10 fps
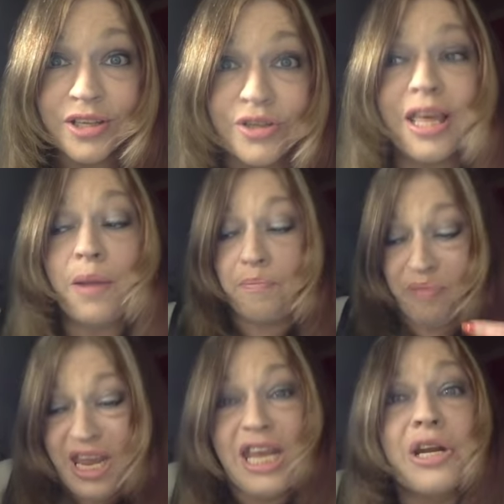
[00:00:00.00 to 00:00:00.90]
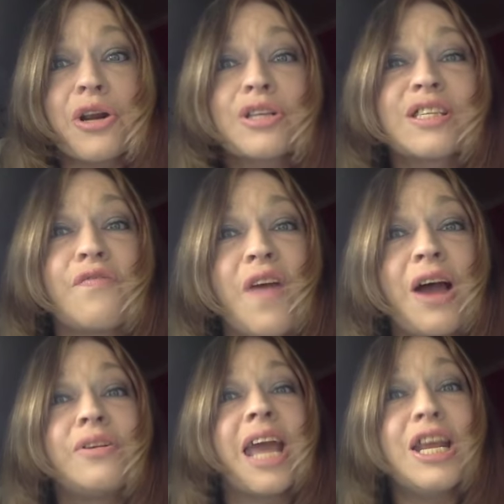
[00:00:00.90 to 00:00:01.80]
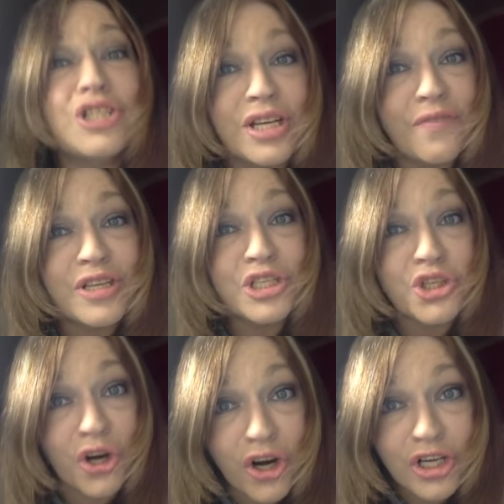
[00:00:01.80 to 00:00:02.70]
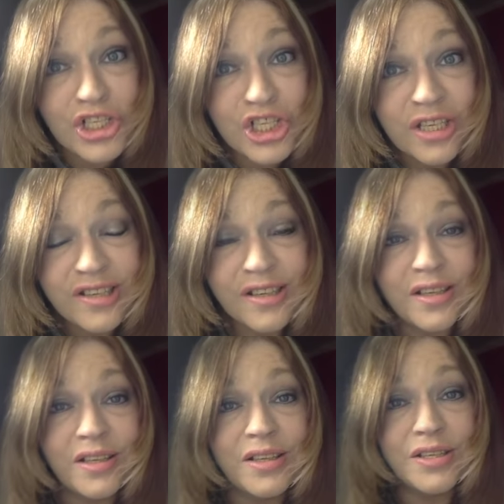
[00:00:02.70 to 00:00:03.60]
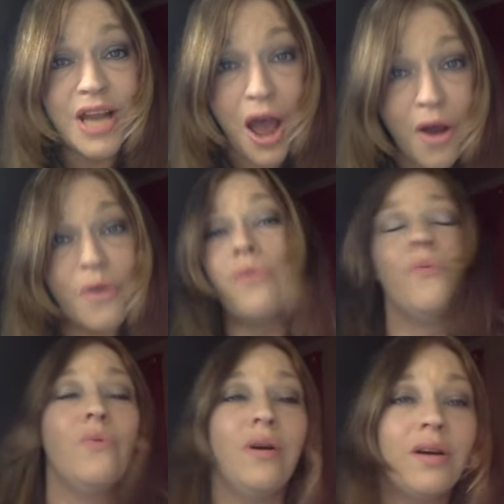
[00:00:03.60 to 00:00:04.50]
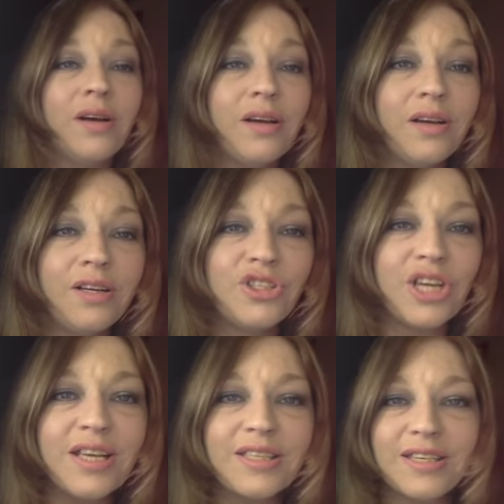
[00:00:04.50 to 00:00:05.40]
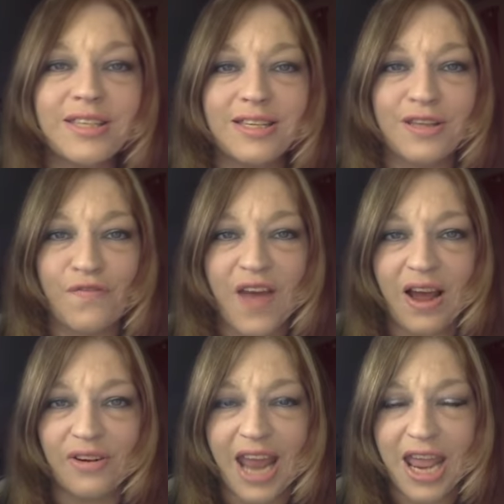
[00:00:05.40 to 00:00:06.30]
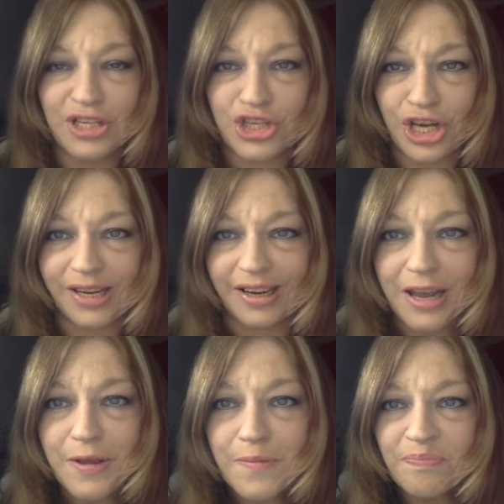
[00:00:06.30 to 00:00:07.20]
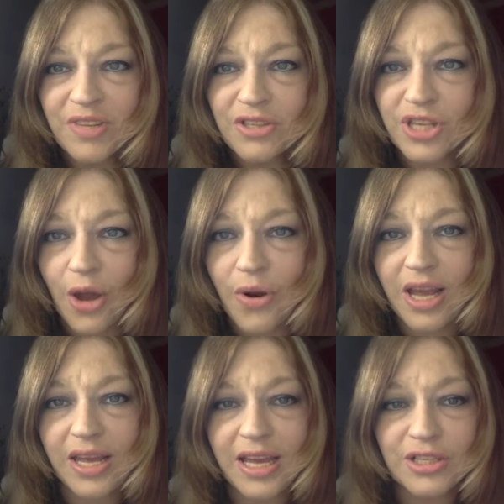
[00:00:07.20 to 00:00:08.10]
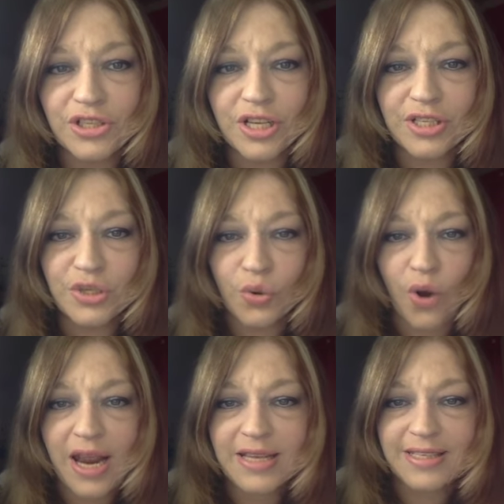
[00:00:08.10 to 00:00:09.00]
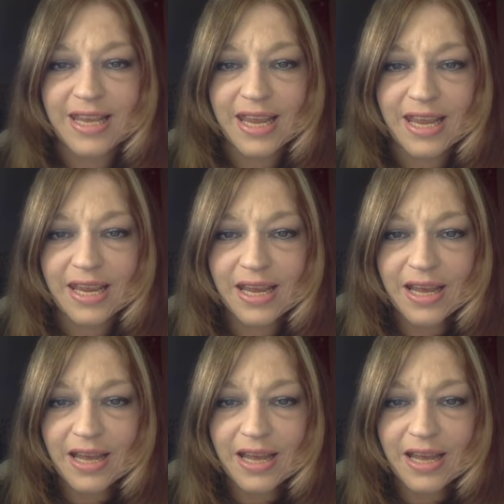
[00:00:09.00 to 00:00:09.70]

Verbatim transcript: You think Peter's the foundation of his church? No. Jesus is the foundation. So it, it's just crazy